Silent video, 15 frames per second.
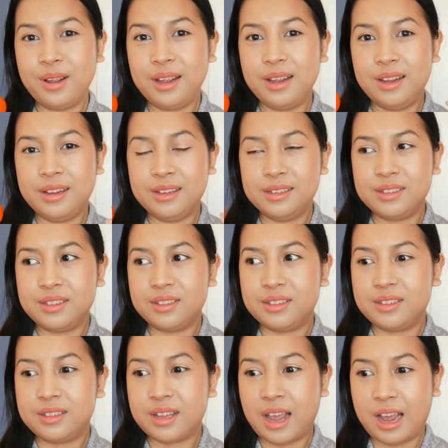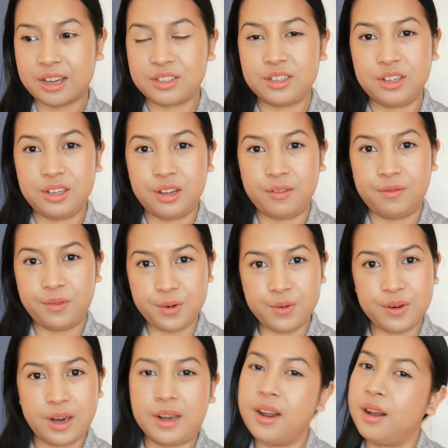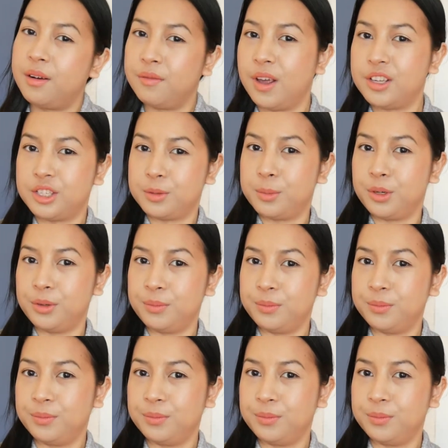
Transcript: is actually a fruit and not a vegetable?